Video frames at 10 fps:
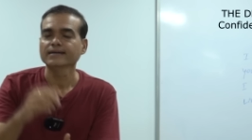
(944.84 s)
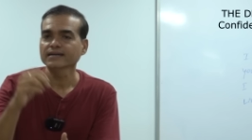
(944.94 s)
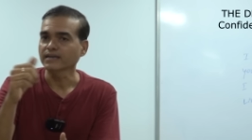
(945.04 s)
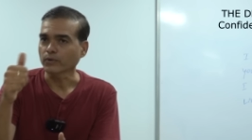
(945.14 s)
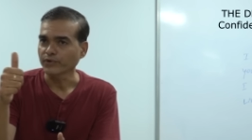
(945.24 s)

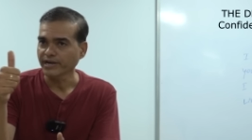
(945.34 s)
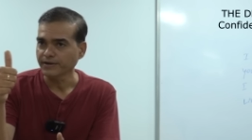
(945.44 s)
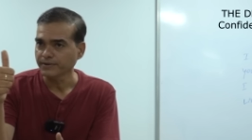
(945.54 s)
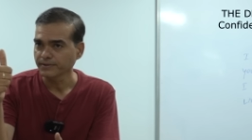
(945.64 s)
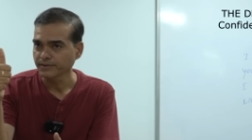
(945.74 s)

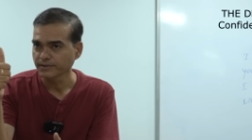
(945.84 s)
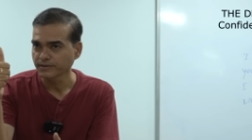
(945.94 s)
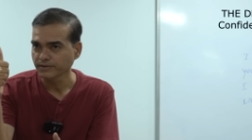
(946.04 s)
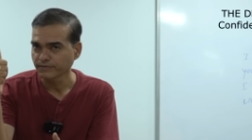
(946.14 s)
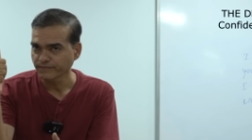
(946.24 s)
Grounded,
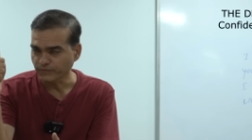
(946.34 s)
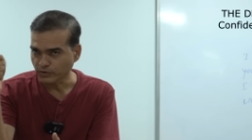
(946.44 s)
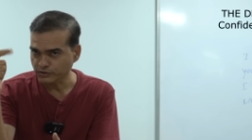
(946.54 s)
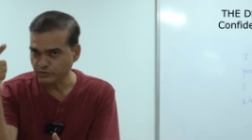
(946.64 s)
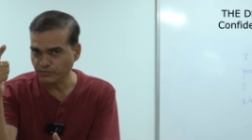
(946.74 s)

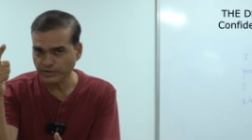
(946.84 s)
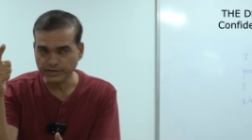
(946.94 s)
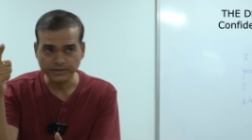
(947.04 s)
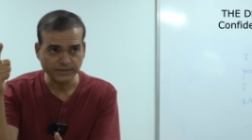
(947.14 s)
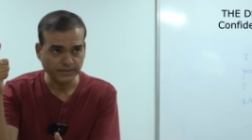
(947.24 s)
focus on work.